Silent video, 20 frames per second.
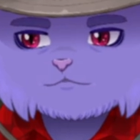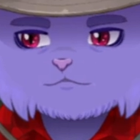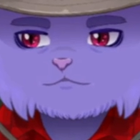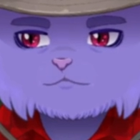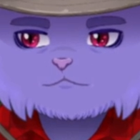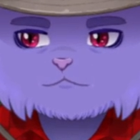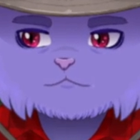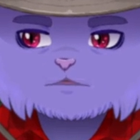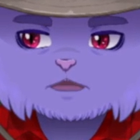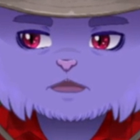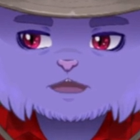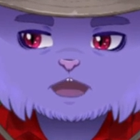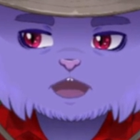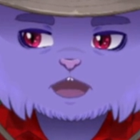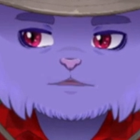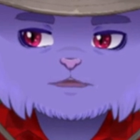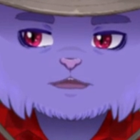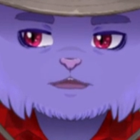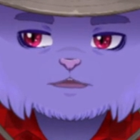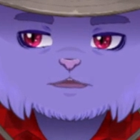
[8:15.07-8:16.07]
to
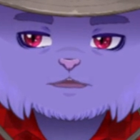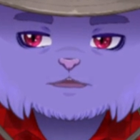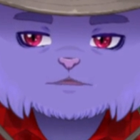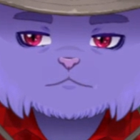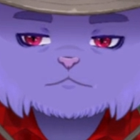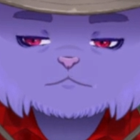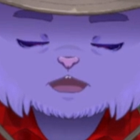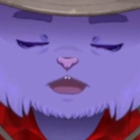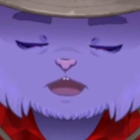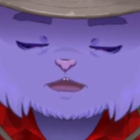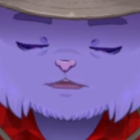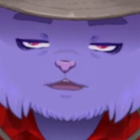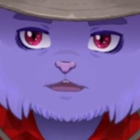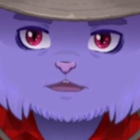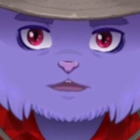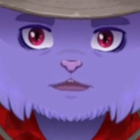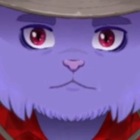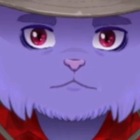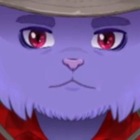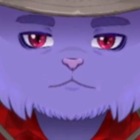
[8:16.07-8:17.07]
sub to
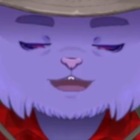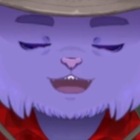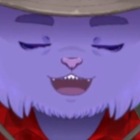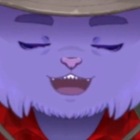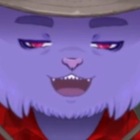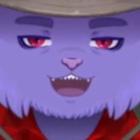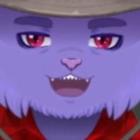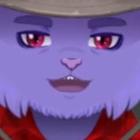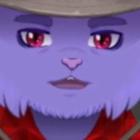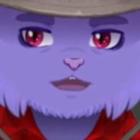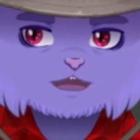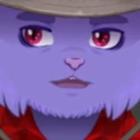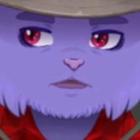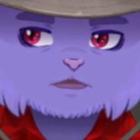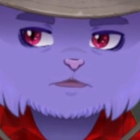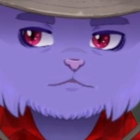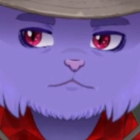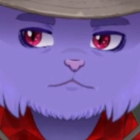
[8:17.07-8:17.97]
some guy